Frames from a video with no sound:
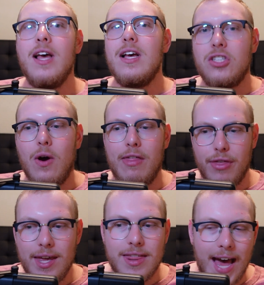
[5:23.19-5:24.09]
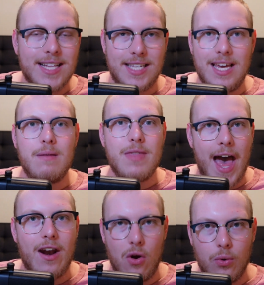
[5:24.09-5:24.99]
So I think that team,
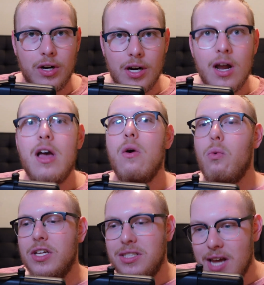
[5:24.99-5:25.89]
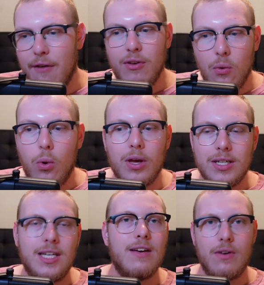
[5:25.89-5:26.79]
that owner, is definitely willing
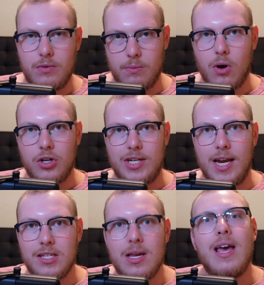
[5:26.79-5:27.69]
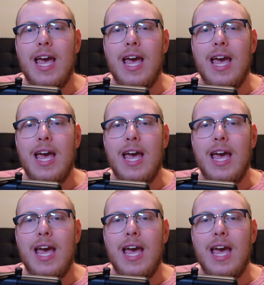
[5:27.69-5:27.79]
to give up Ja'Marr Chase.